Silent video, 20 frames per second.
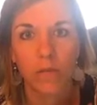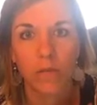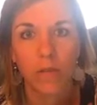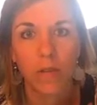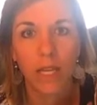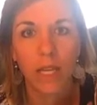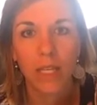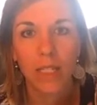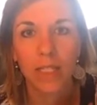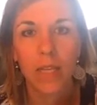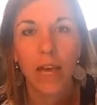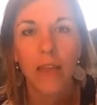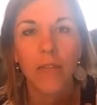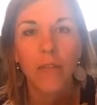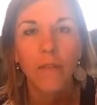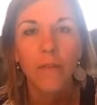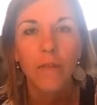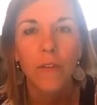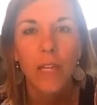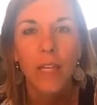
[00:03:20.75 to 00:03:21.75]
Like, is that the
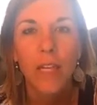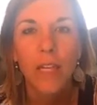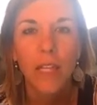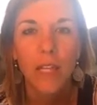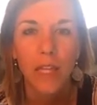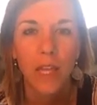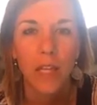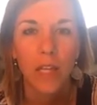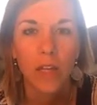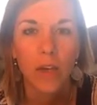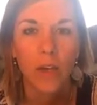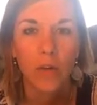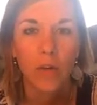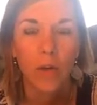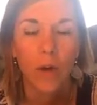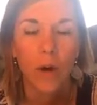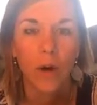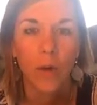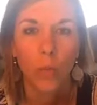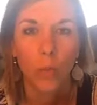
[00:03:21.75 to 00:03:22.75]
feeling that
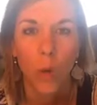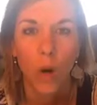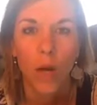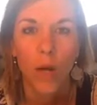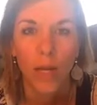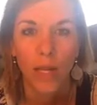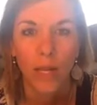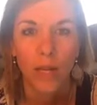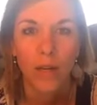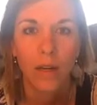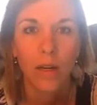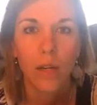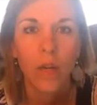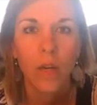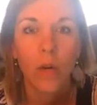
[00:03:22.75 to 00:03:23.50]
you are wanting?